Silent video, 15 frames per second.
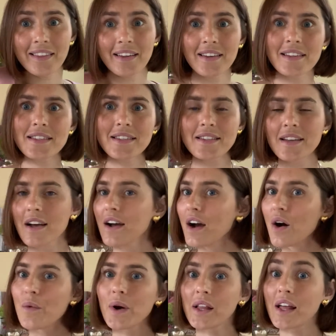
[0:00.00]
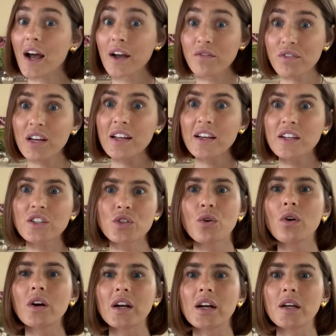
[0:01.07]
this. Well, I really
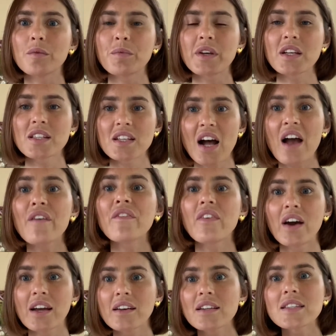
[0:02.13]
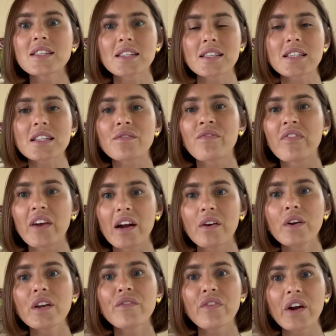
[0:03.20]
adore it because I find it's
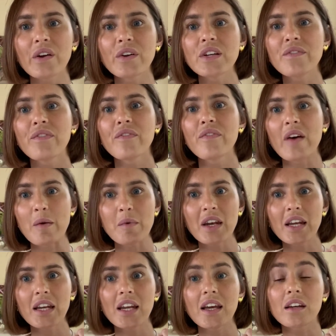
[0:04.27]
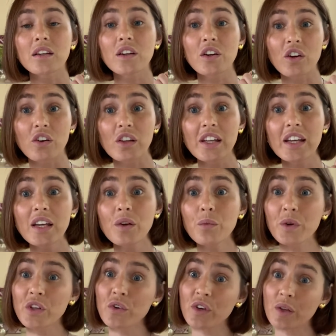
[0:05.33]
very, very feminine and girly
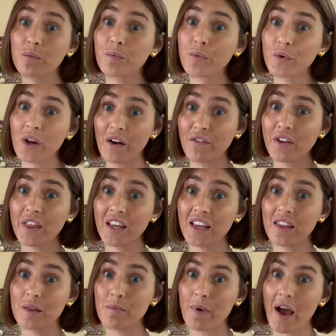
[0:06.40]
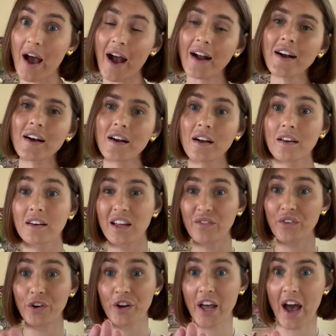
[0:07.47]
when you can put everything in the bag. Not
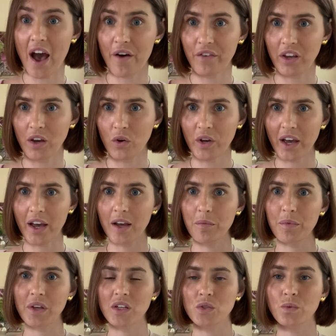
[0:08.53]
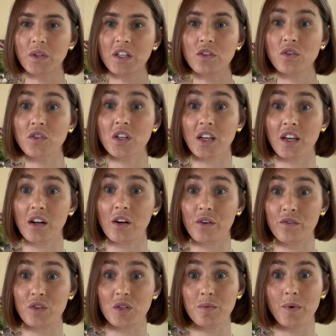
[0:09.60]
very heavy, okay, because we need to take care
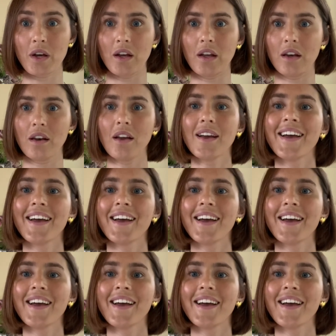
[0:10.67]
of the spine.